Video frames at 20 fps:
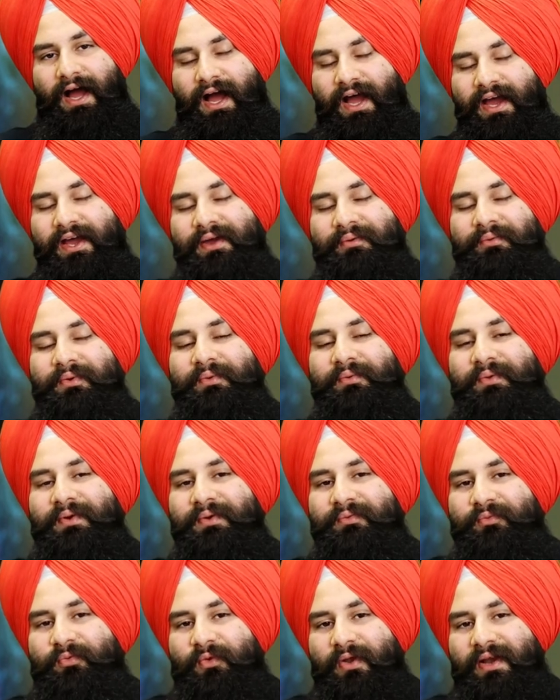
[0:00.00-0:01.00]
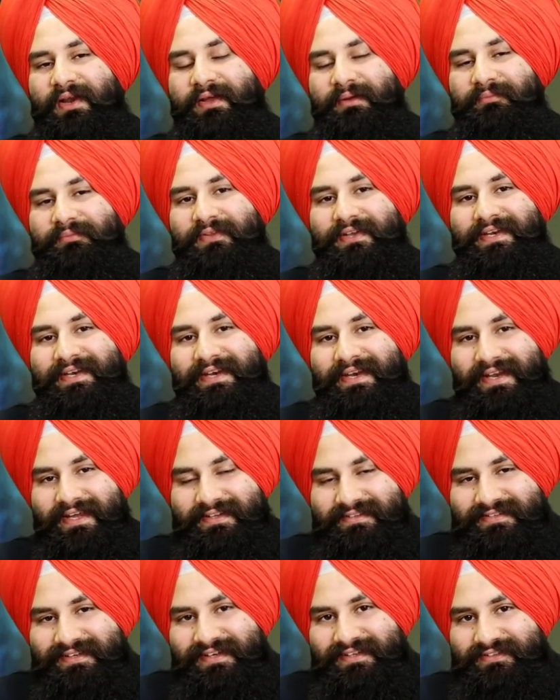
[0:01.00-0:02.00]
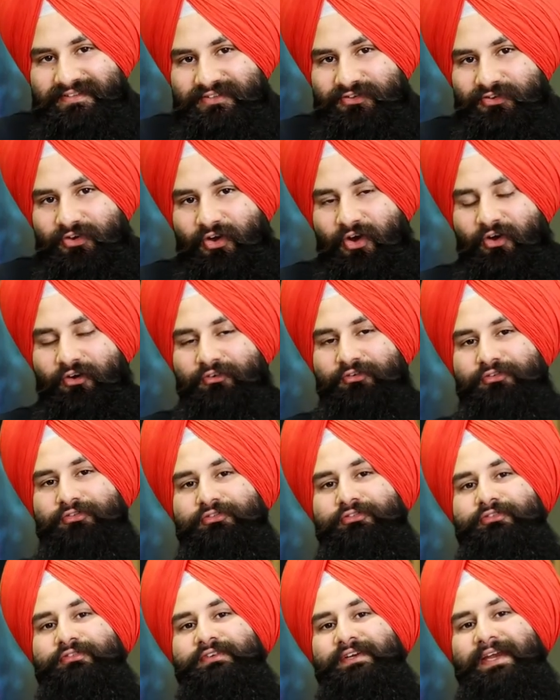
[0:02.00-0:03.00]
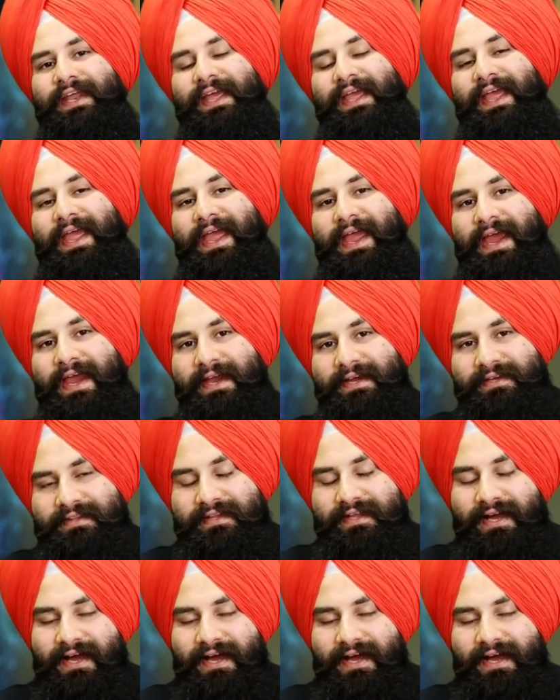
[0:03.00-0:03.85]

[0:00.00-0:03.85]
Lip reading: Hi everyone, welcome to the next lesson of day 8,